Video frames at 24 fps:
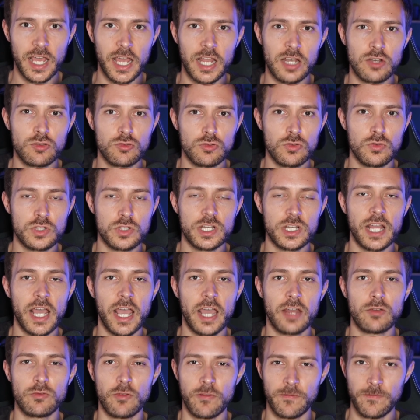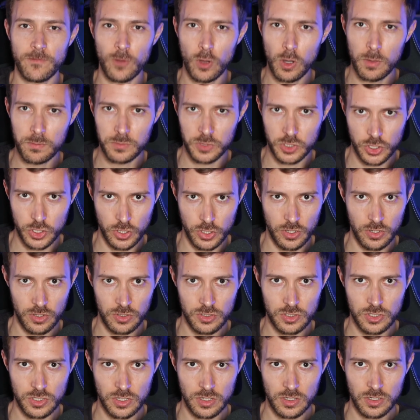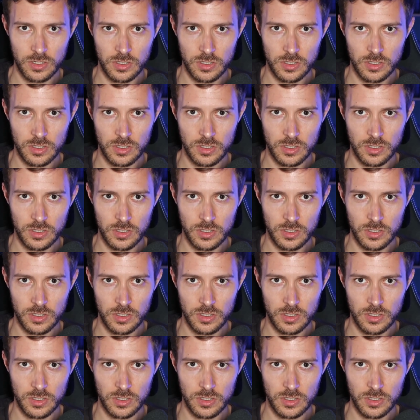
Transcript: Andrew's United Reformed Church.